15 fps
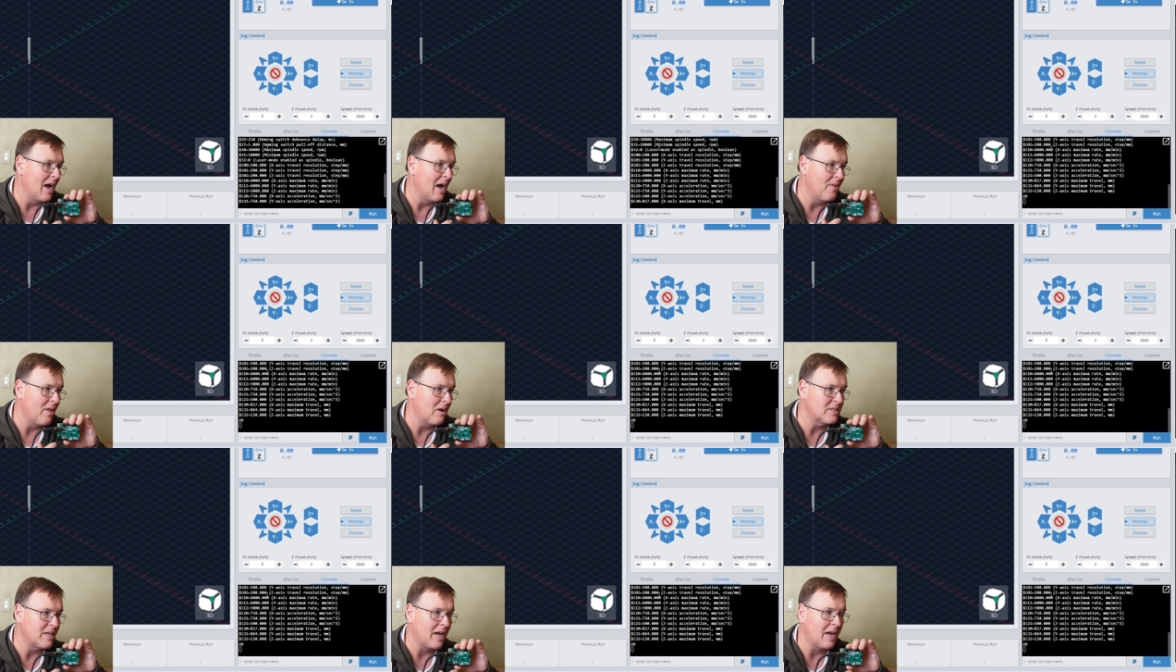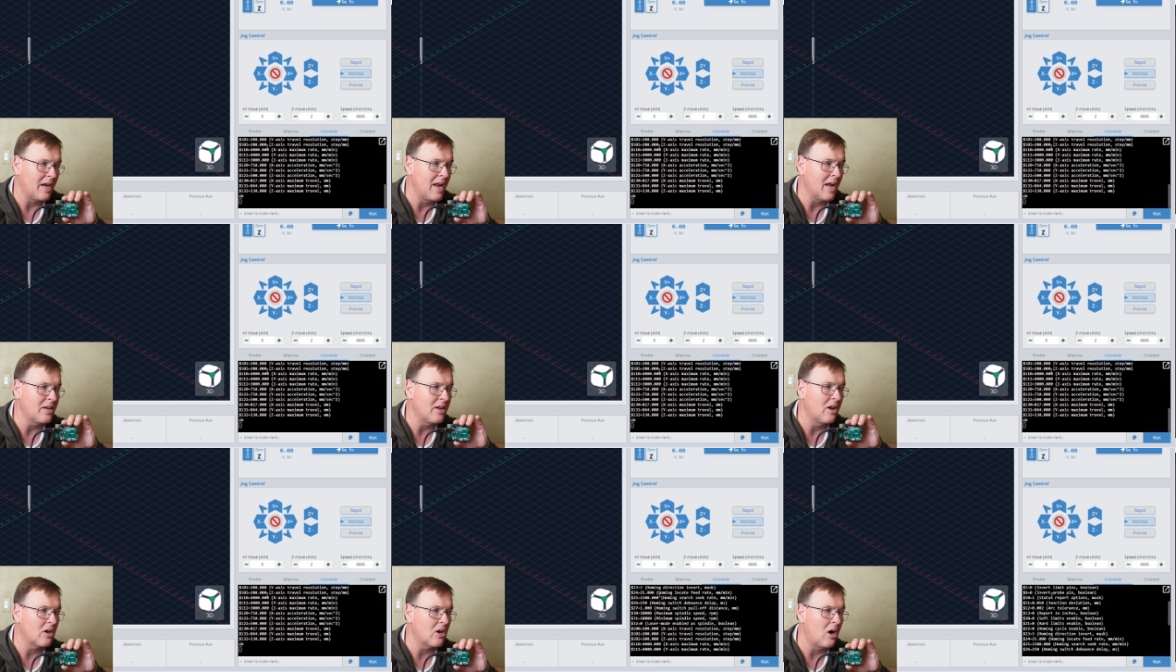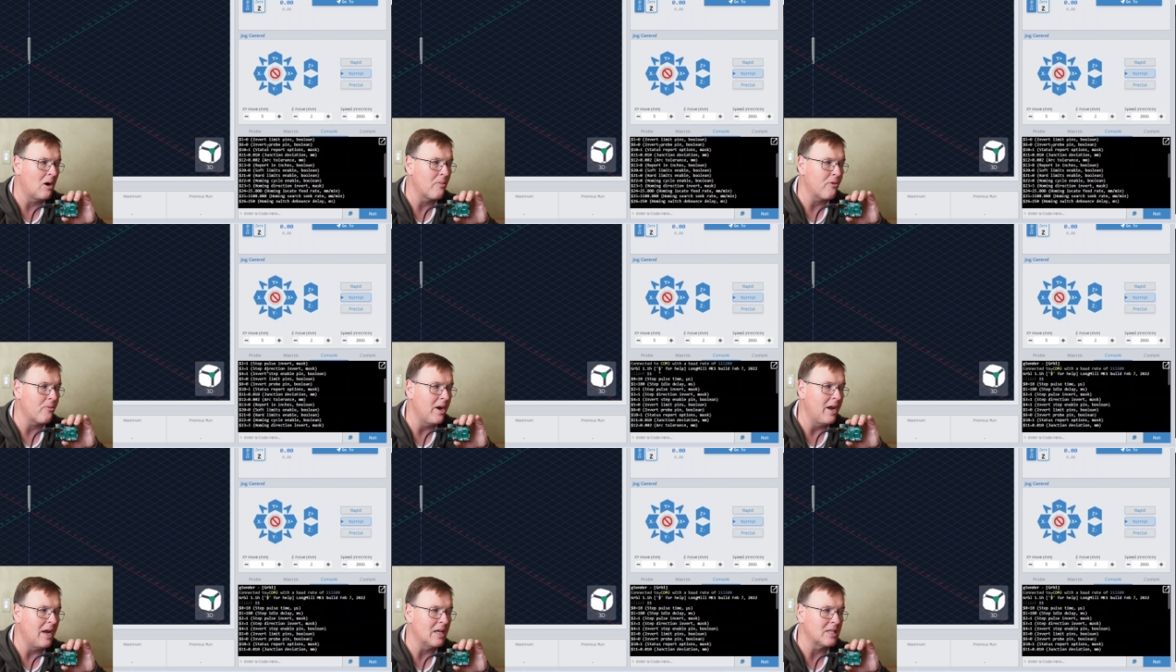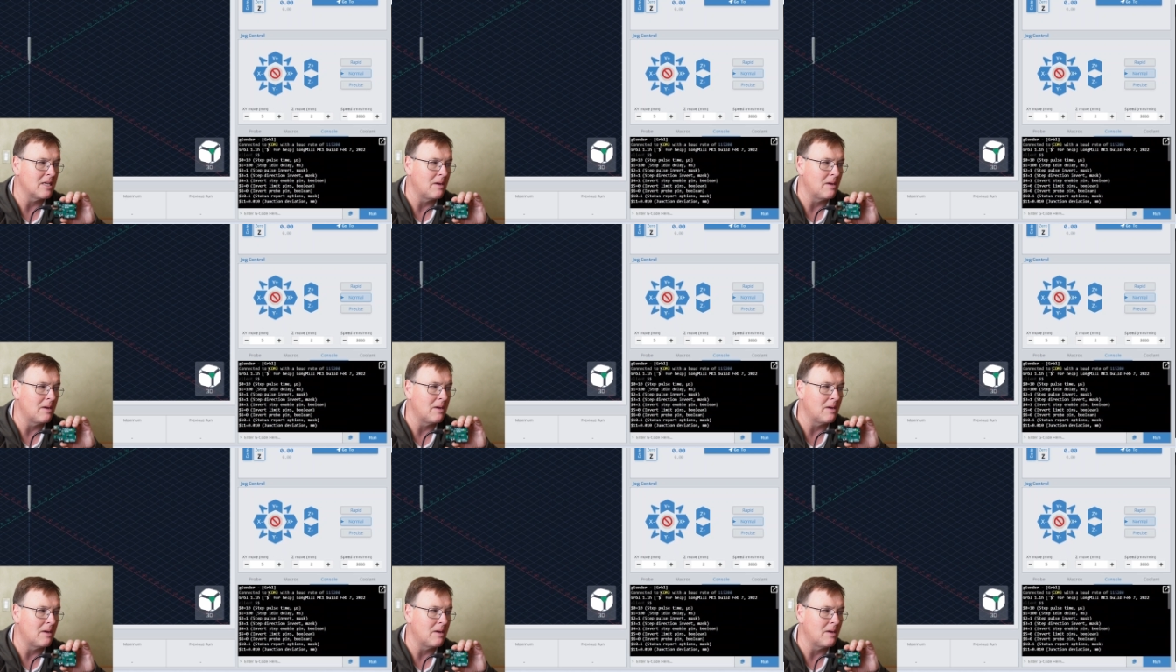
and then it'll say connected on COM three at